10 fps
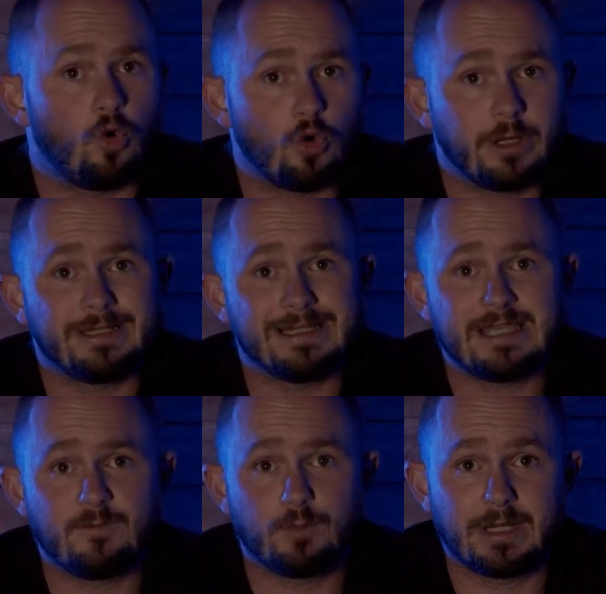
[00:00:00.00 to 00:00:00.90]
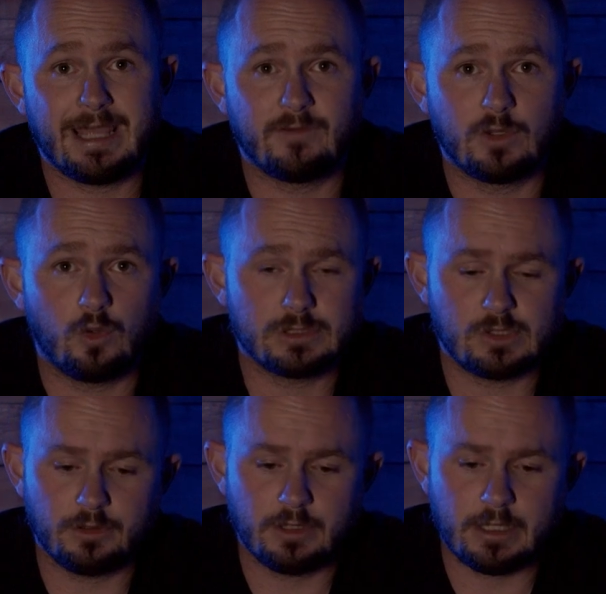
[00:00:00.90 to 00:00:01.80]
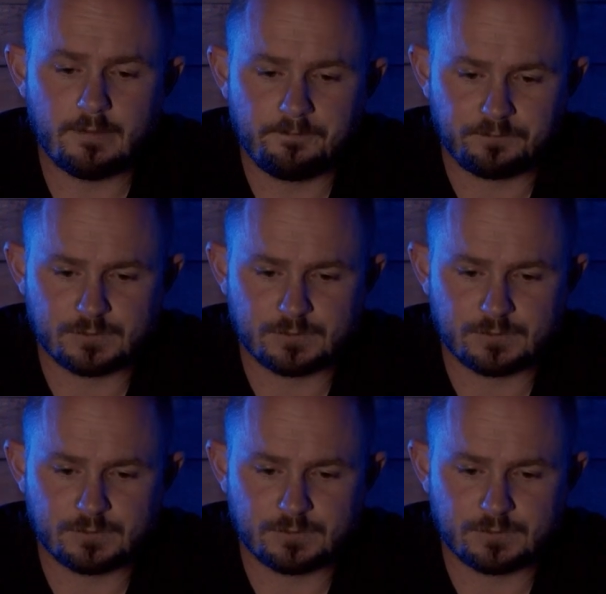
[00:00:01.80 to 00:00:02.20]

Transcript: Already does have pretty heavy hooks on there,